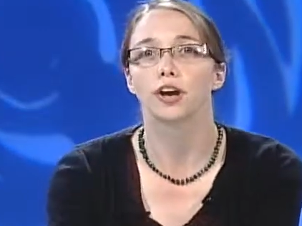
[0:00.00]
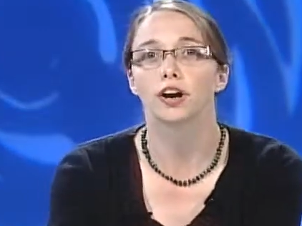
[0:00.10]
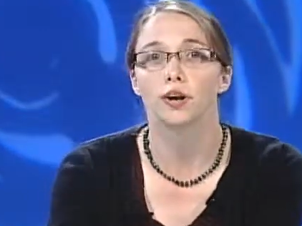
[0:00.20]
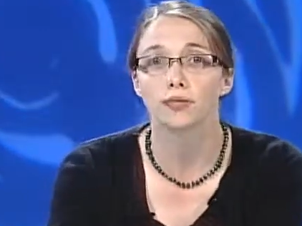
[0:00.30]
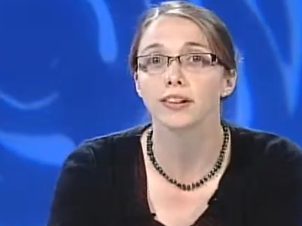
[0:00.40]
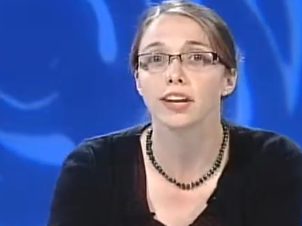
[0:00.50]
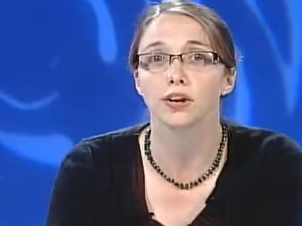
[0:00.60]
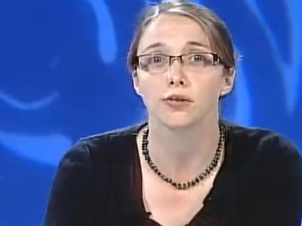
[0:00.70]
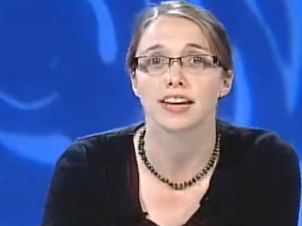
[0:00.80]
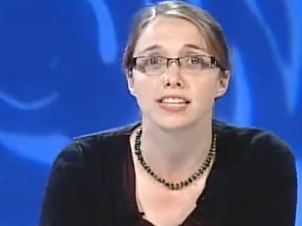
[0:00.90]
overly
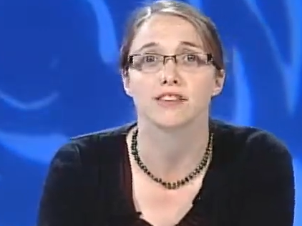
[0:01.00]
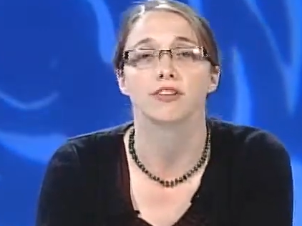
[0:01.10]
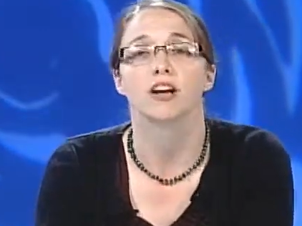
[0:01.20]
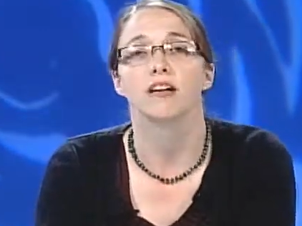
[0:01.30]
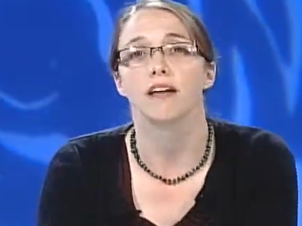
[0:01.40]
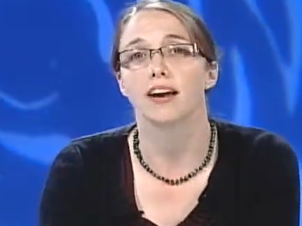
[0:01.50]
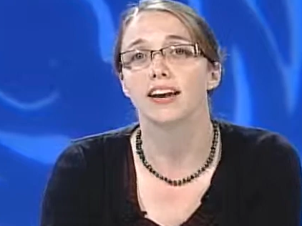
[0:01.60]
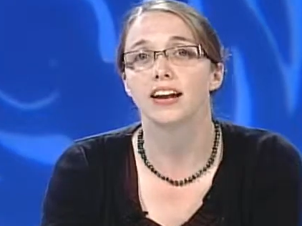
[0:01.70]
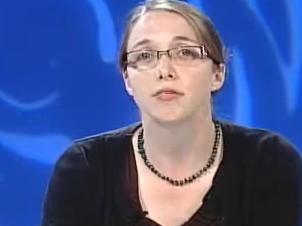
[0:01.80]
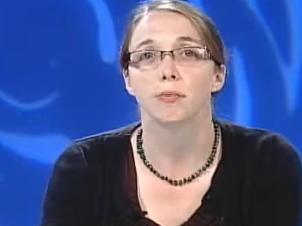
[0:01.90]
aggressive
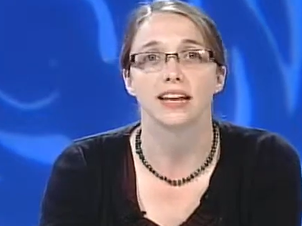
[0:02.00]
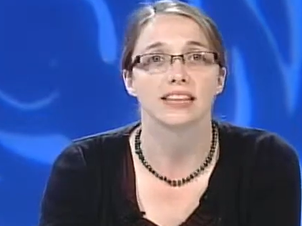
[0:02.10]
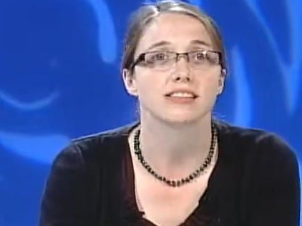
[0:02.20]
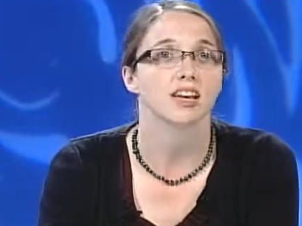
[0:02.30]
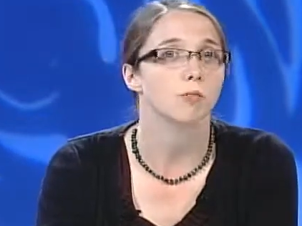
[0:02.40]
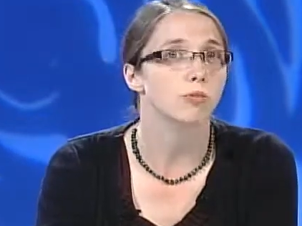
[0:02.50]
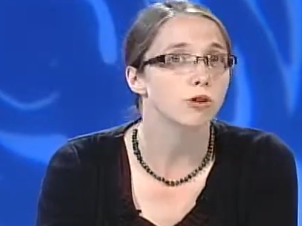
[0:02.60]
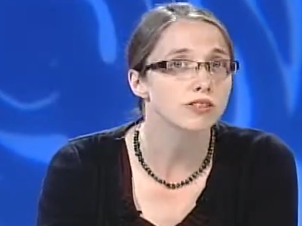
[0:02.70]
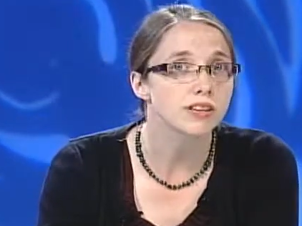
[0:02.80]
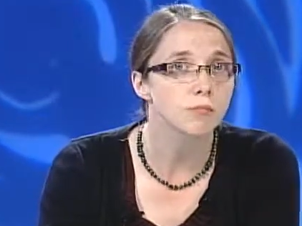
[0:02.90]
non-native plants like
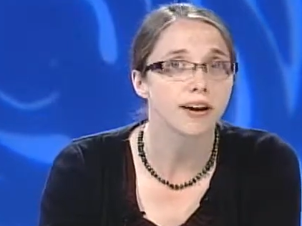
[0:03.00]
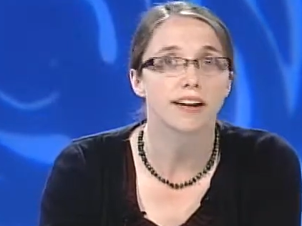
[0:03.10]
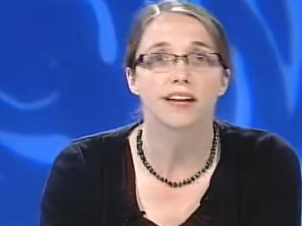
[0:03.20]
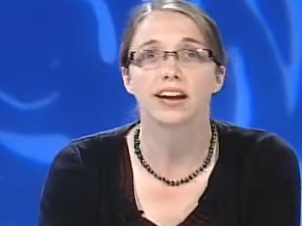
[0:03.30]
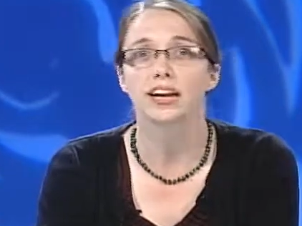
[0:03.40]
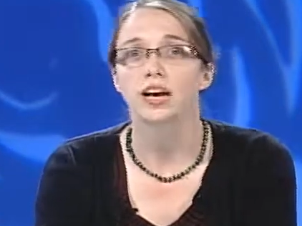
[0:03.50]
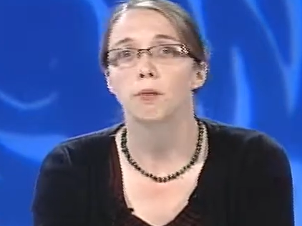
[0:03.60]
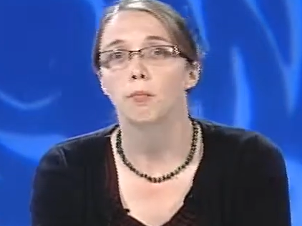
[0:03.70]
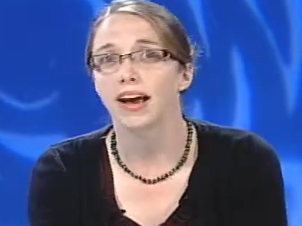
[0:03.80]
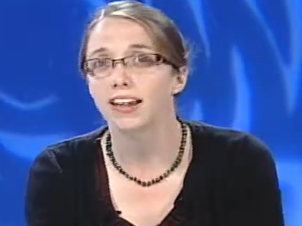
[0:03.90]
porcelainberry,
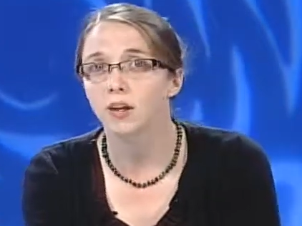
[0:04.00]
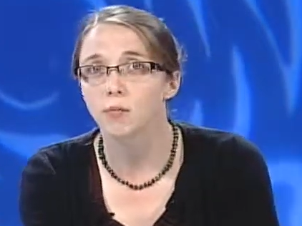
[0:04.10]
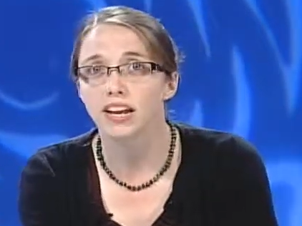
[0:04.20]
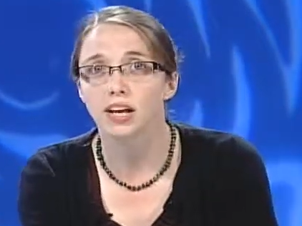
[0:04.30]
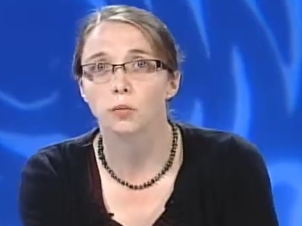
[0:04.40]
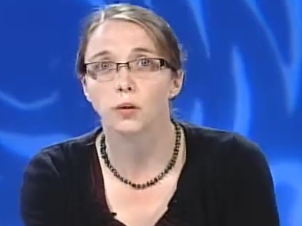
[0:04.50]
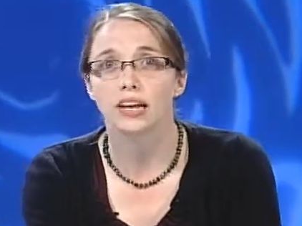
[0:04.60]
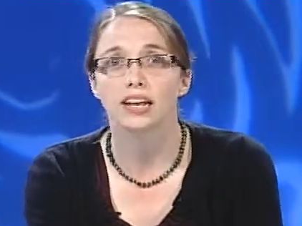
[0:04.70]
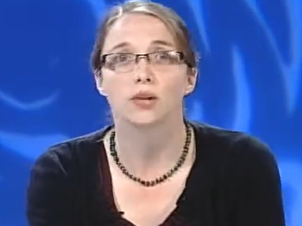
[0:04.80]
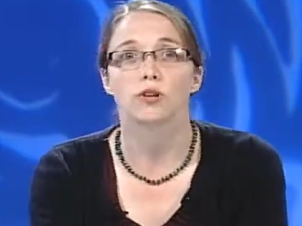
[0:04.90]
mile-a-minute
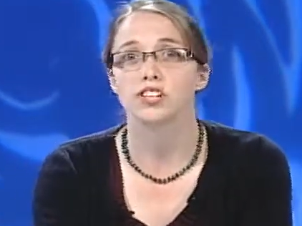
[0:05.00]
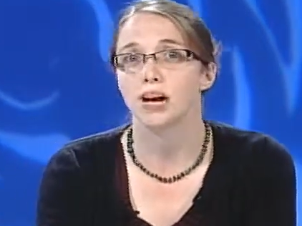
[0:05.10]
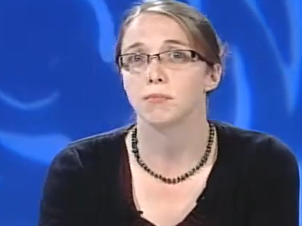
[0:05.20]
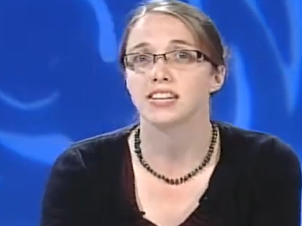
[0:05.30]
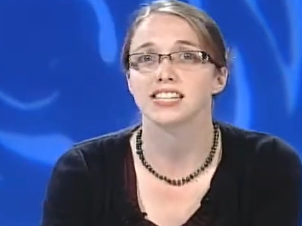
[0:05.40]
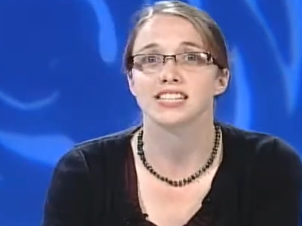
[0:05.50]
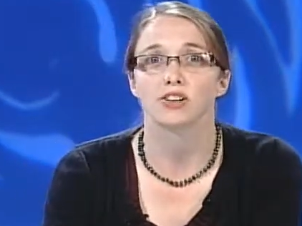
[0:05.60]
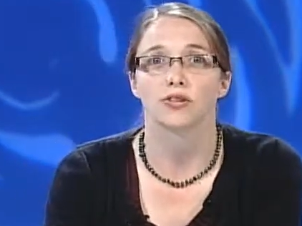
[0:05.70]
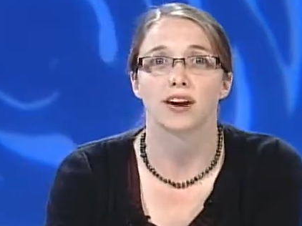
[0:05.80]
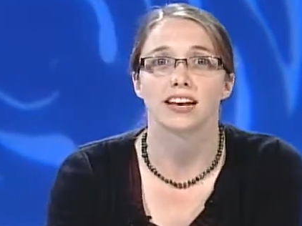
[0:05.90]
weed, or Japanese
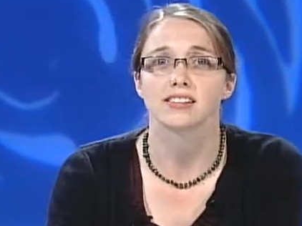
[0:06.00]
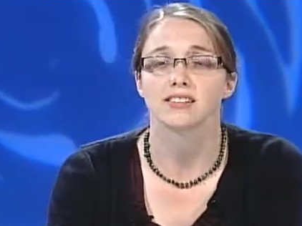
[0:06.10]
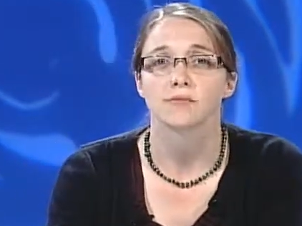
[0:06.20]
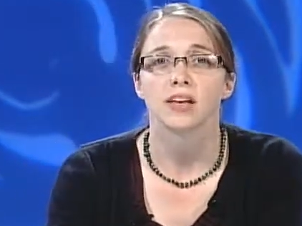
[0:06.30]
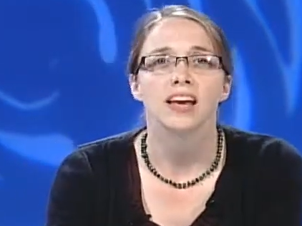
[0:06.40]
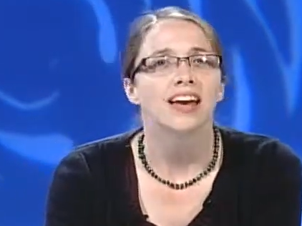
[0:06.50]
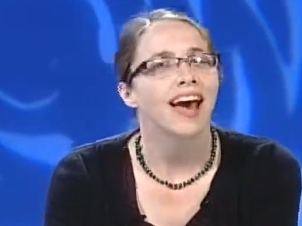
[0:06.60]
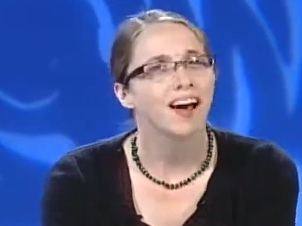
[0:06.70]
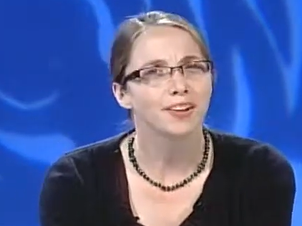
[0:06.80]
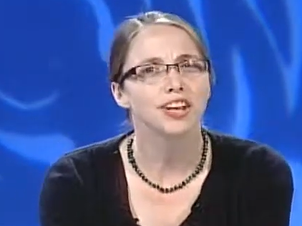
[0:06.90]
stiltgrass.
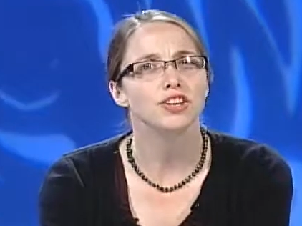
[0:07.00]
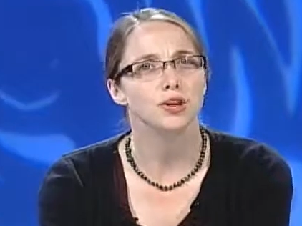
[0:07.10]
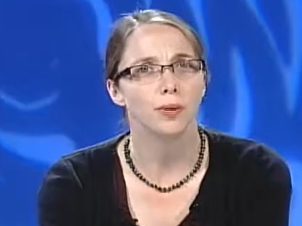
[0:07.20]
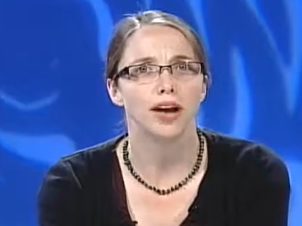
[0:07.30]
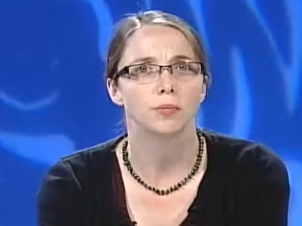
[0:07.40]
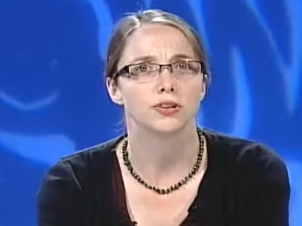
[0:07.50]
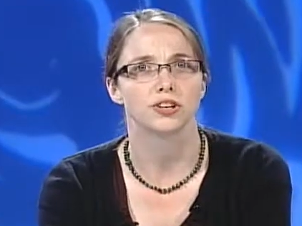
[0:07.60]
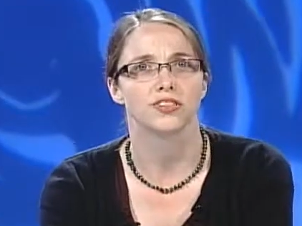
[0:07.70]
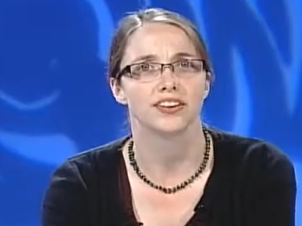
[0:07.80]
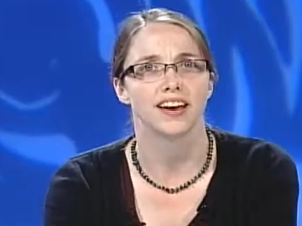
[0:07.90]
How can you help
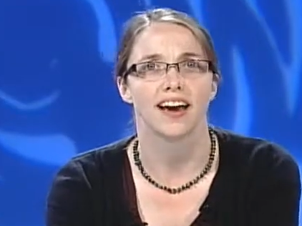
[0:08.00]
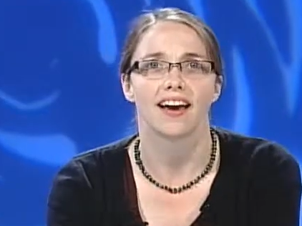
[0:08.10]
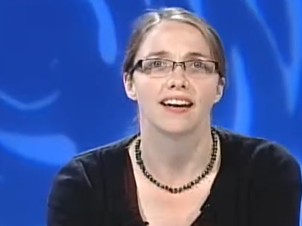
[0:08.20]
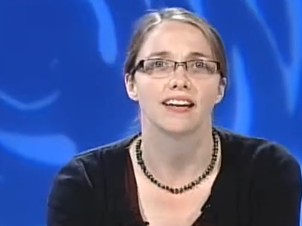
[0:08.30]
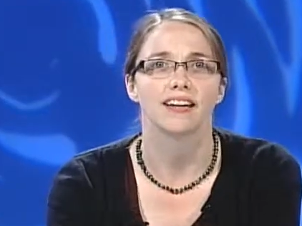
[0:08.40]
turn the tide